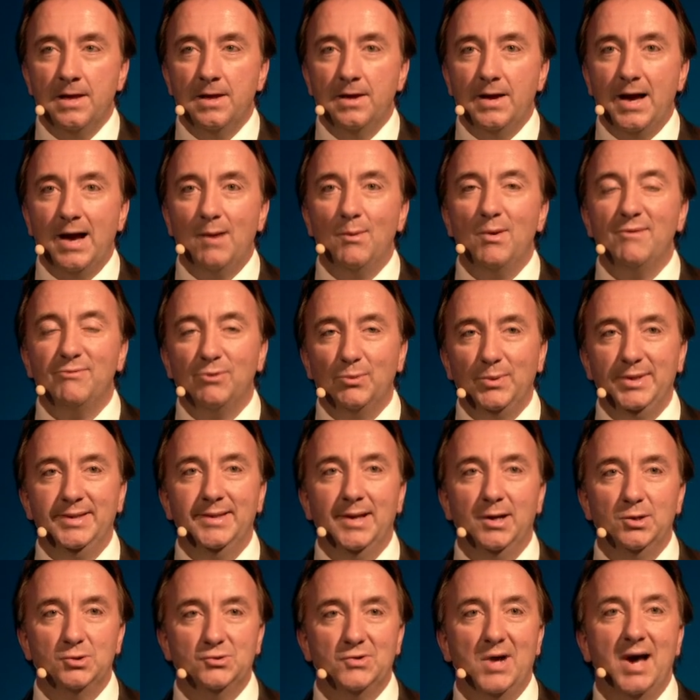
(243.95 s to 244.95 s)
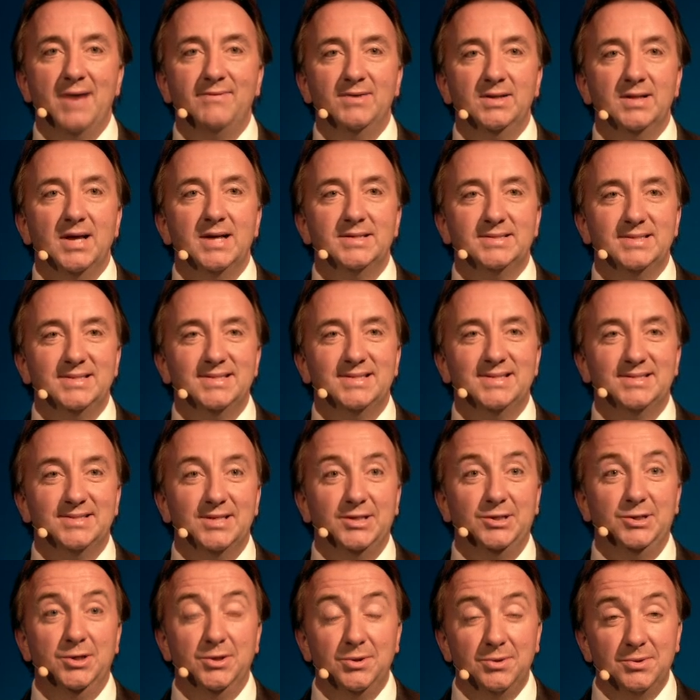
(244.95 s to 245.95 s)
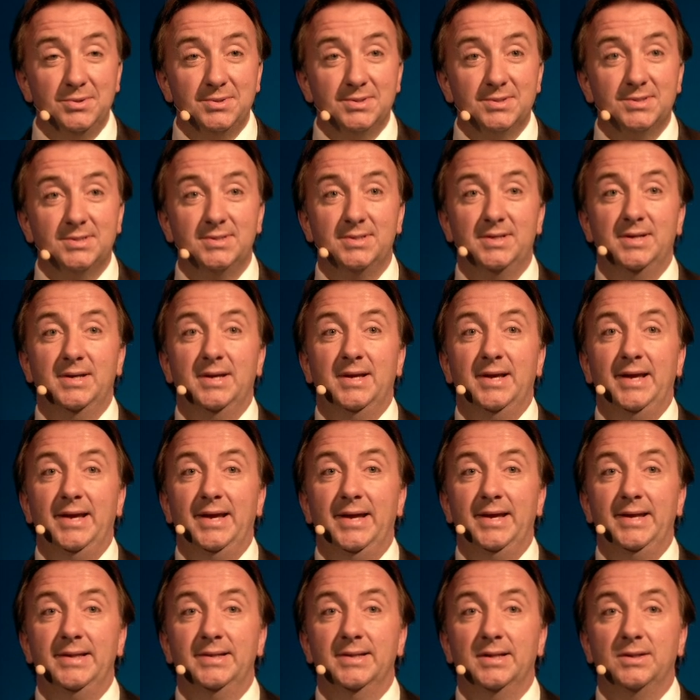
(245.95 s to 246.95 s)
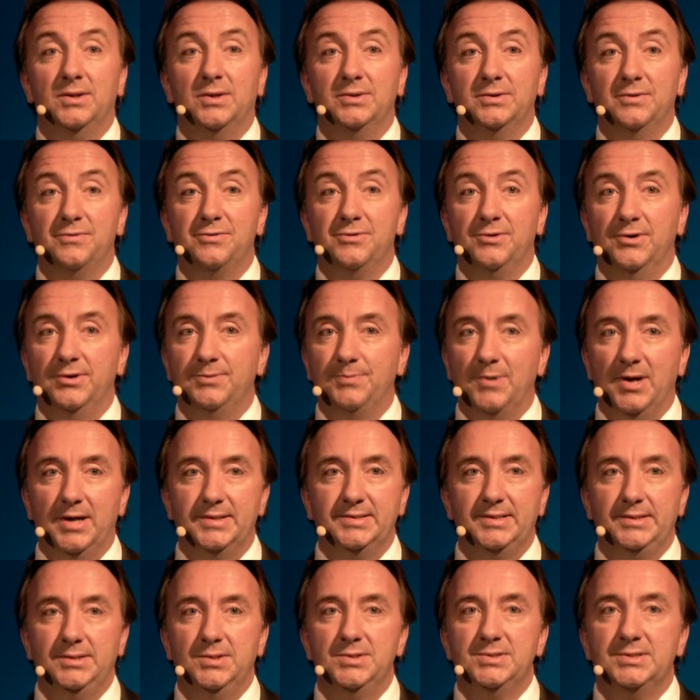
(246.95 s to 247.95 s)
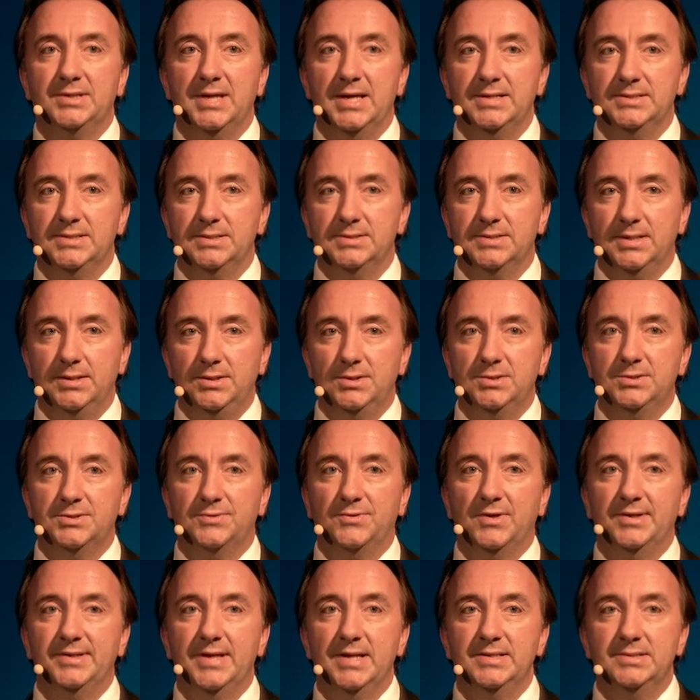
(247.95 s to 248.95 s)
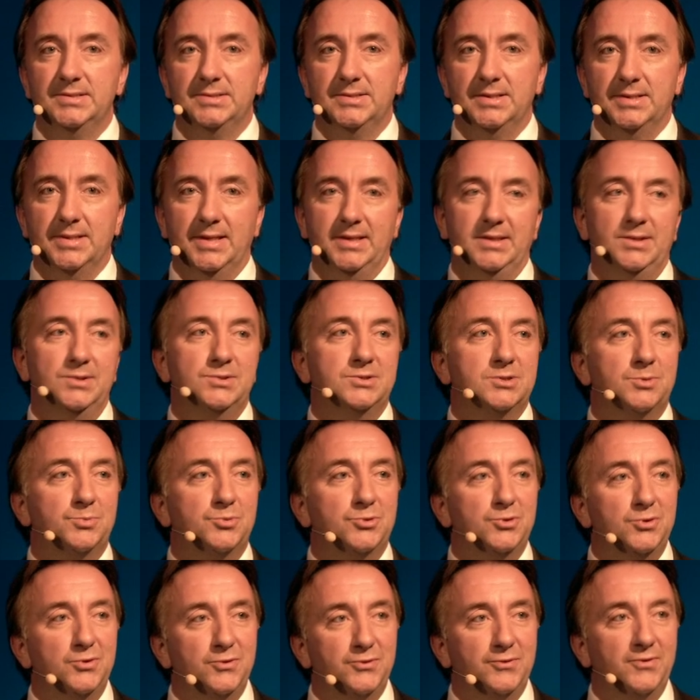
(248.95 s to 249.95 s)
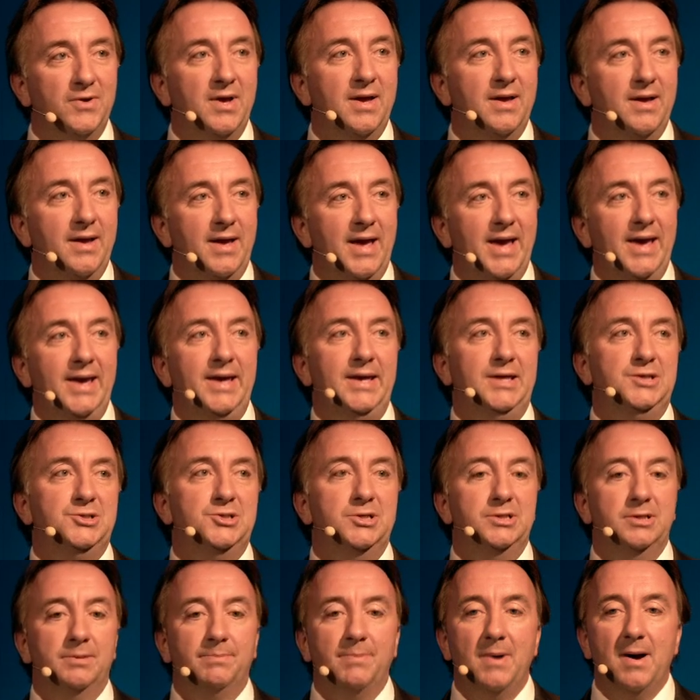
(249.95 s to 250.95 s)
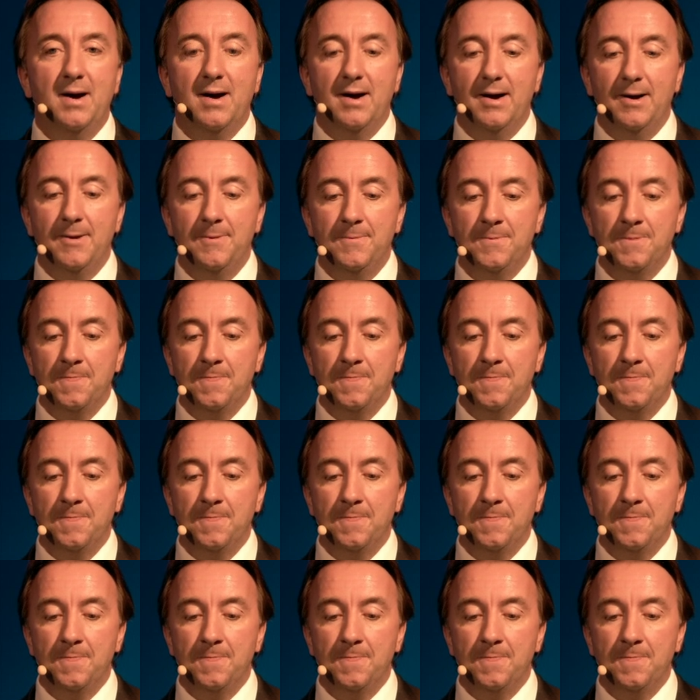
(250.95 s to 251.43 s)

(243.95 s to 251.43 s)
However, we know driving licenses are used in a lot of third-party use cases. They're used for identity. They're used to prove age in a bar.